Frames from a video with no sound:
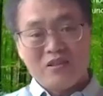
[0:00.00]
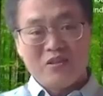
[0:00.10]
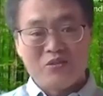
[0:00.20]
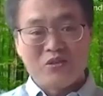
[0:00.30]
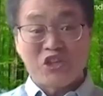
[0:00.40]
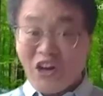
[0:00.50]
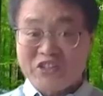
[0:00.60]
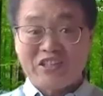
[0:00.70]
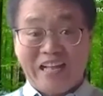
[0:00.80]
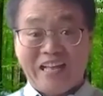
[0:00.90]
judge
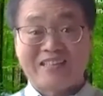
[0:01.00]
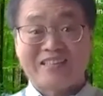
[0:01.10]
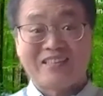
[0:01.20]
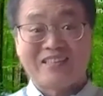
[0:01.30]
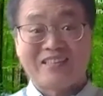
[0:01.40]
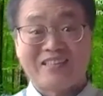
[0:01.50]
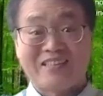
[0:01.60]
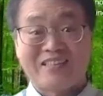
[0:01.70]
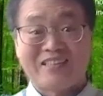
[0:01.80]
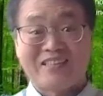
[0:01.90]
that.
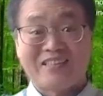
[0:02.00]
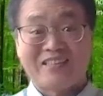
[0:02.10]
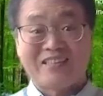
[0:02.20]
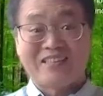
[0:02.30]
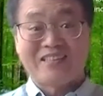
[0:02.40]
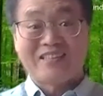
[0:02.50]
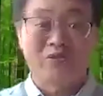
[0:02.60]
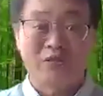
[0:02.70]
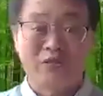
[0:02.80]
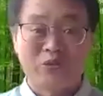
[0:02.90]
What the
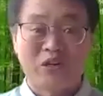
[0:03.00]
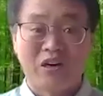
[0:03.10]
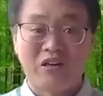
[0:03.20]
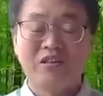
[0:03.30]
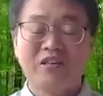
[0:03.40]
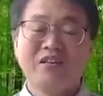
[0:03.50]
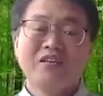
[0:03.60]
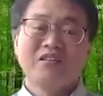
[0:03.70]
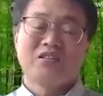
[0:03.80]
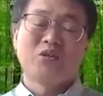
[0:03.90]
objective you are.
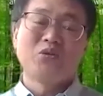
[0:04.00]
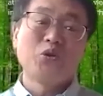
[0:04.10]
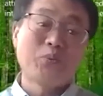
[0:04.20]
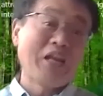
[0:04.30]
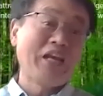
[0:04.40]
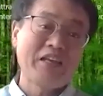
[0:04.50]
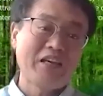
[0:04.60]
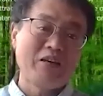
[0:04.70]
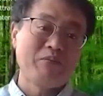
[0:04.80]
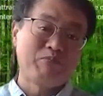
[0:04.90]
So you play the
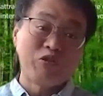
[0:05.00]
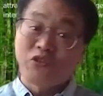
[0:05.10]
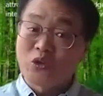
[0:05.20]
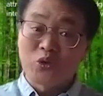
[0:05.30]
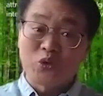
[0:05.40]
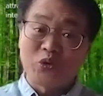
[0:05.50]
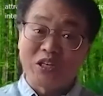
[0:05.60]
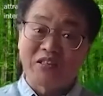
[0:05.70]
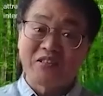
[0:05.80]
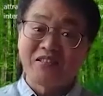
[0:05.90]
game before you do it.
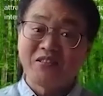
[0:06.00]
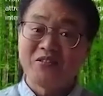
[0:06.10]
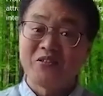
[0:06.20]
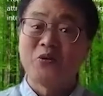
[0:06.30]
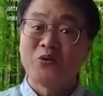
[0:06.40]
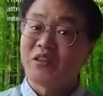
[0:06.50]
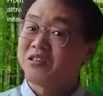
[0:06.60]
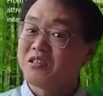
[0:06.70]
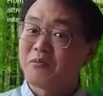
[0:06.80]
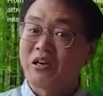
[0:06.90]
This
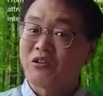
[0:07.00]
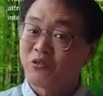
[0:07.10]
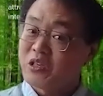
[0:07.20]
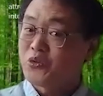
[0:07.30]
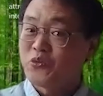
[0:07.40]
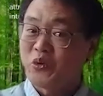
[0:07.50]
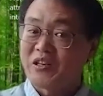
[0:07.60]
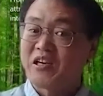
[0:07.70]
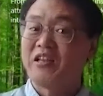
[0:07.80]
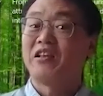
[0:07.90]
is the best way to win,
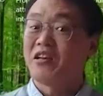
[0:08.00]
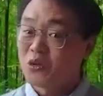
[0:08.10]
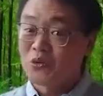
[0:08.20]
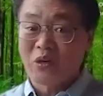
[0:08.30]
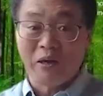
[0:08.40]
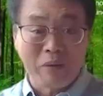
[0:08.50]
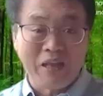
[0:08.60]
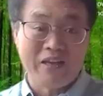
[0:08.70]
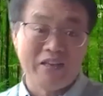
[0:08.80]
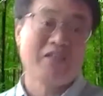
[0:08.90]
and then you
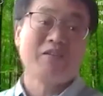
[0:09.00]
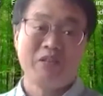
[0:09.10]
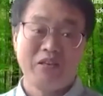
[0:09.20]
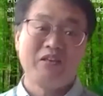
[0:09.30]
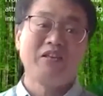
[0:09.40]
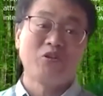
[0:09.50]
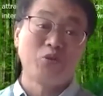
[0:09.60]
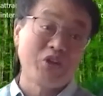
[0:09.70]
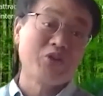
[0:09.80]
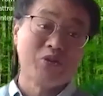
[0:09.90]
apply in the
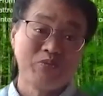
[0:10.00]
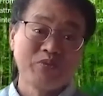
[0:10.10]
real